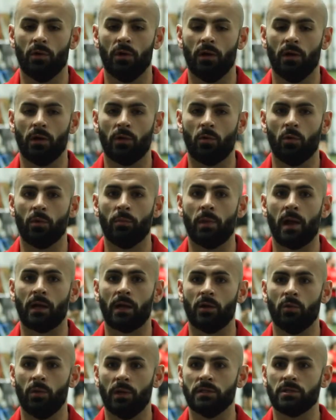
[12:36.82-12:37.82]
uh,
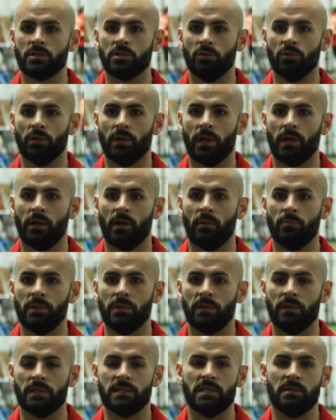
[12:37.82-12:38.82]
quarterback Quinn Stewart ended up
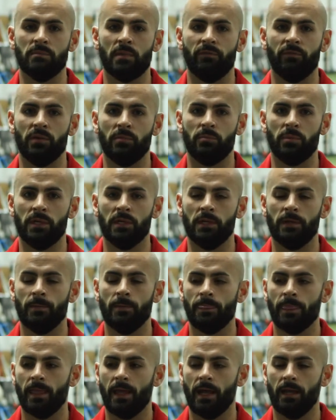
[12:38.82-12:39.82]
being the team MVP,
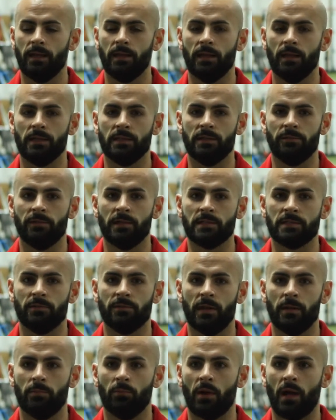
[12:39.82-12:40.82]
and uh,
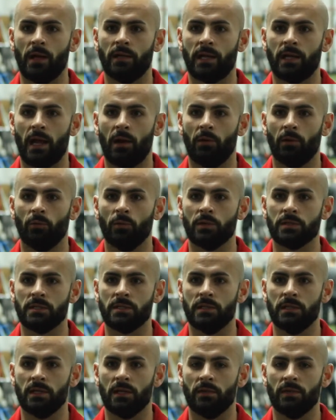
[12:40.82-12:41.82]
defensive end Brad Cowan was
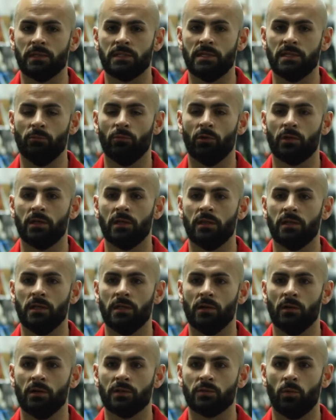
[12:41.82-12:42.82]
the the team rookie of the
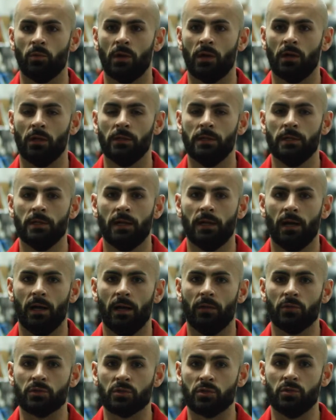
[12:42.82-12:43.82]
year as well.
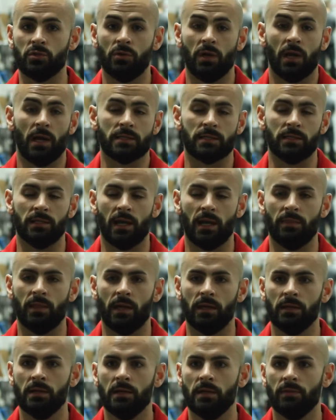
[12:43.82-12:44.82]
those are two guys again
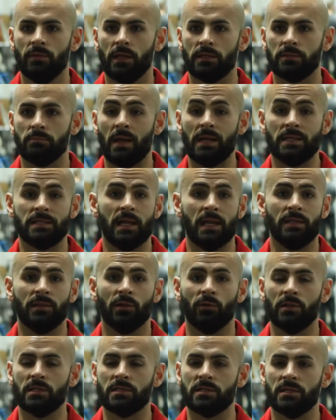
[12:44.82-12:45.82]
that that maintained
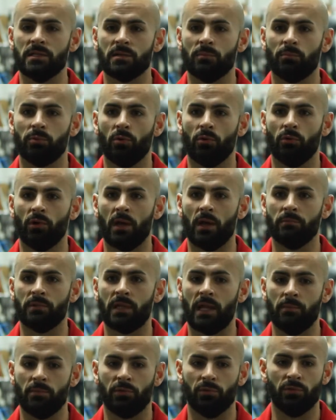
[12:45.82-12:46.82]
their in-season program,
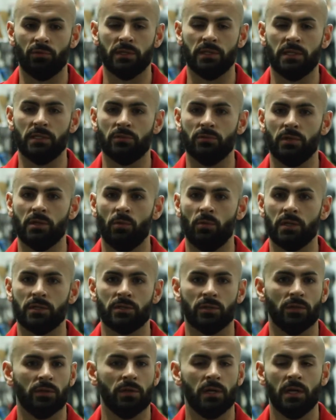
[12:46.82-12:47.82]
came through the D2D
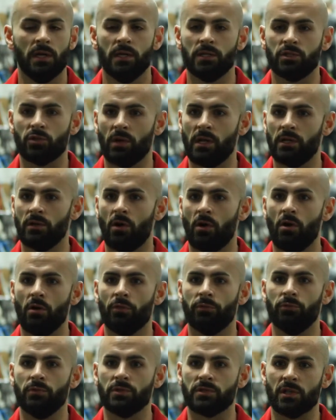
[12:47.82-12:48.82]
winter, trained all
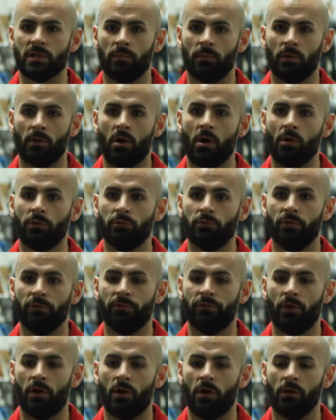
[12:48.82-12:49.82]
through the summer, all through
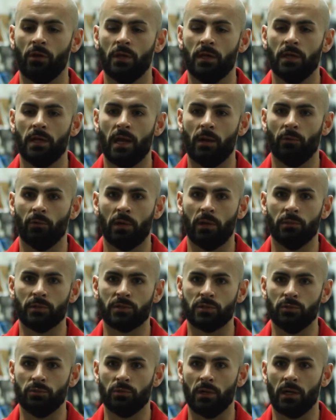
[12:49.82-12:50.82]
the fall, and were able
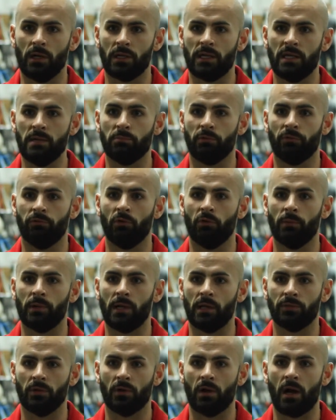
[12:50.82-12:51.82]
to keep
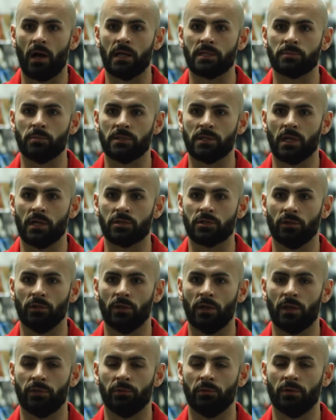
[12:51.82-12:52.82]
performing at their highest potential
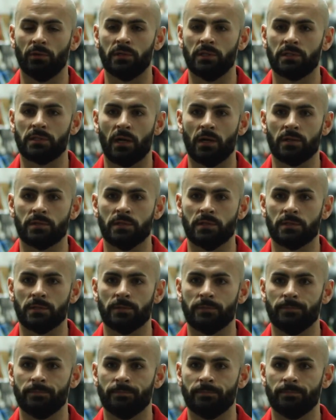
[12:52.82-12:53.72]
throughout the entire season.